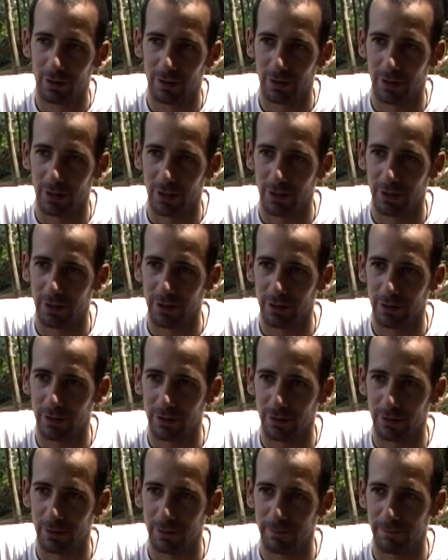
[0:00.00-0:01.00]

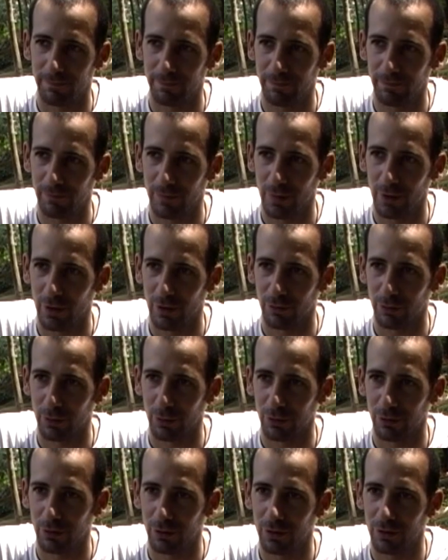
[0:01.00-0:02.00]
And after
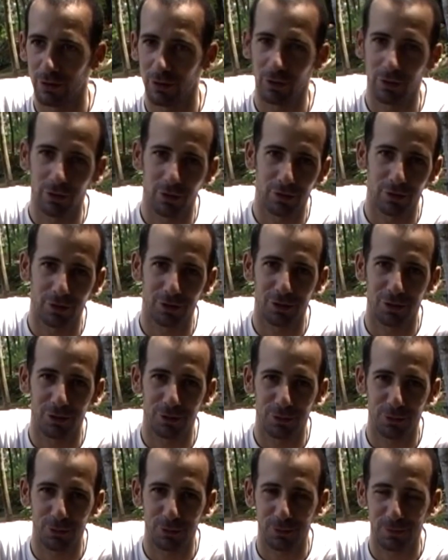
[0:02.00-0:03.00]
Sydney I decided
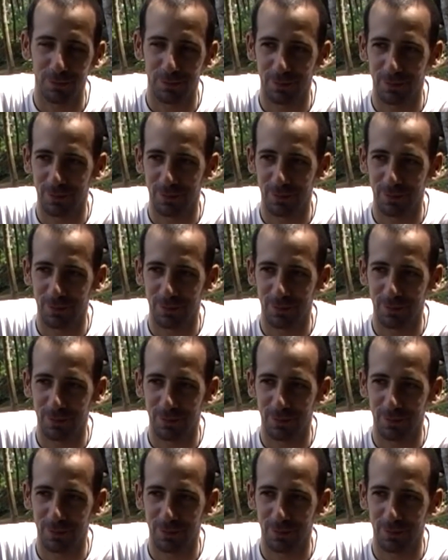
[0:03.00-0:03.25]
to